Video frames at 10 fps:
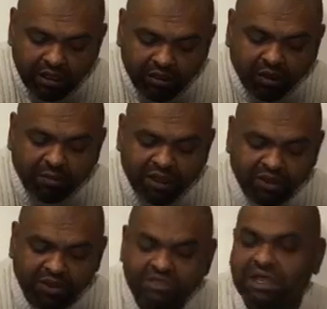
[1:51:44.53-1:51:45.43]
Oh my
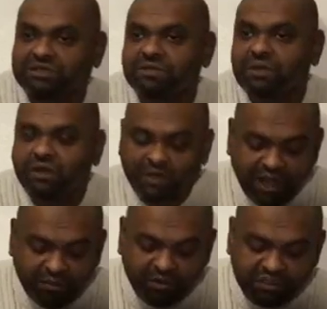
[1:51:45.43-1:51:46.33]
God, Jackson,
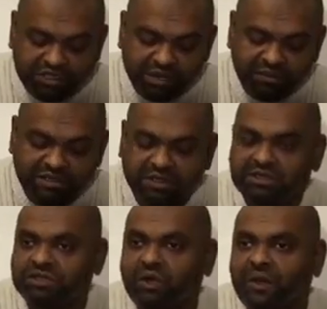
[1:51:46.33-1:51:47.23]
I'm not sleeping till the
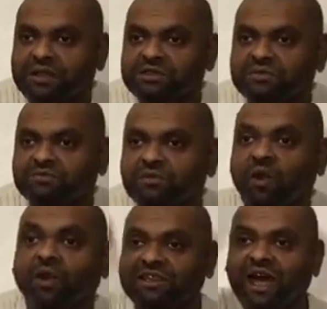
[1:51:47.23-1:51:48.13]
show ends.
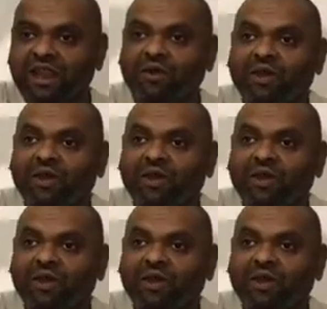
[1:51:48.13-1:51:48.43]
Hortal.